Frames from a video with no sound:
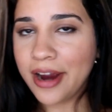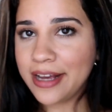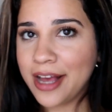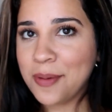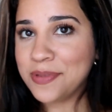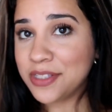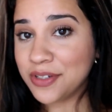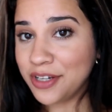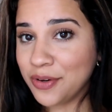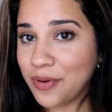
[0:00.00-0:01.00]
right, I'm still
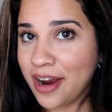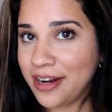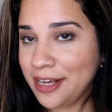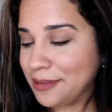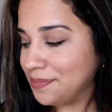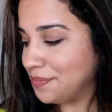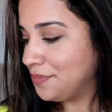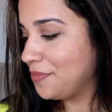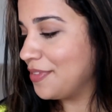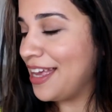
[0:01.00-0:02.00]
here writing,
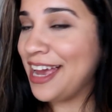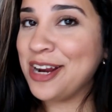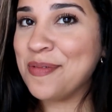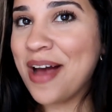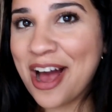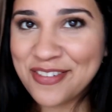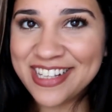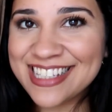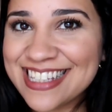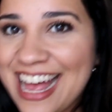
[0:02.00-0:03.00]
and I'm having
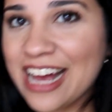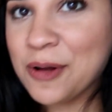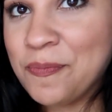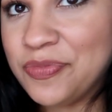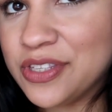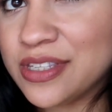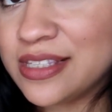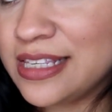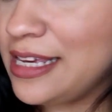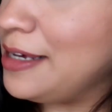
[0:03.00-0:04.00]
a snack. This is
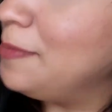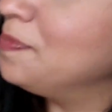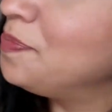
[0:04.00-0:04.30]
the